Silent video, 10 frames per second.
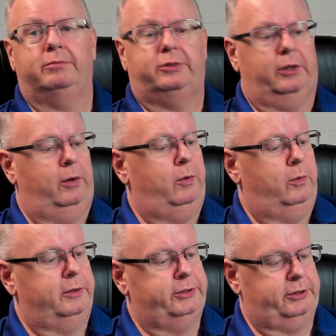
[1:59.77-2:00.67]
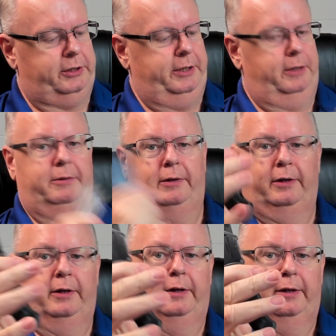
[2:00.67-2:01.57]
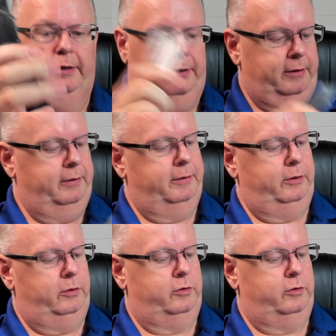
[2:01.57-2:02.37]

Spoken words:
So we're just gonna use our